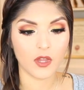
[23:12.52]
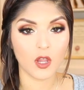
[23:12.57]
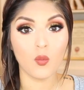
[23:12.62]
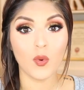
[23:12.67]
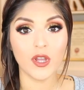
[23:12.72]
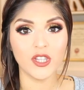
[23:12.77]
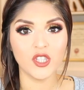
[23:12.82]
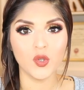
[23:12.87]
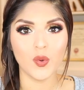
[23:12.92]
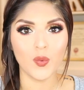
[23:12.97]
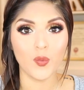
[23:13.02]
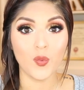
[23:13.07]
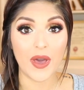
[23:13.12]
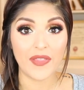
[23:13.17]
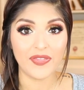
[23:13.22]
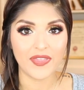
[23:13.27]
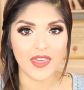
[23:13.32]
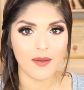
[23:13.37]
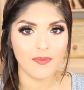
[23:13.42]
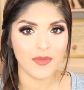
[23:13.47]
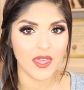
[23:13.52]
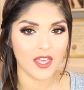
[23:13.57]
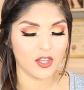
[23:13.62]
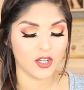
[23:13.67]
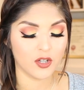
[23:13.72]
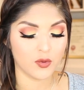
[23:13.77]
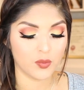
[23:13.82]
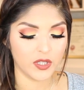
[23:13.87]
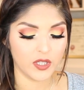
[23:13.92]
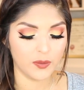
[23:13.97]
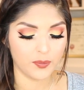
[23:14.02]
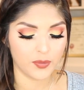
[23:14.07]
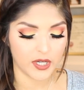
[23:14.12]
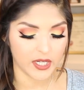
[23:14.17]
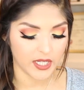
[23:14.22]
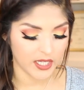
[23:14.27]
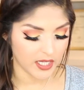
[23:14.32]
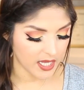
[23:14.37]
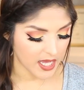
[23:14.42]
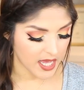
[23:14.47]
once you wet them, they look really
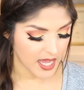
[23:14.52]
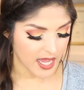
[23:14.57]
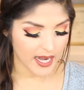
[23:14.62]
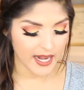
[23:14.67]
pretty.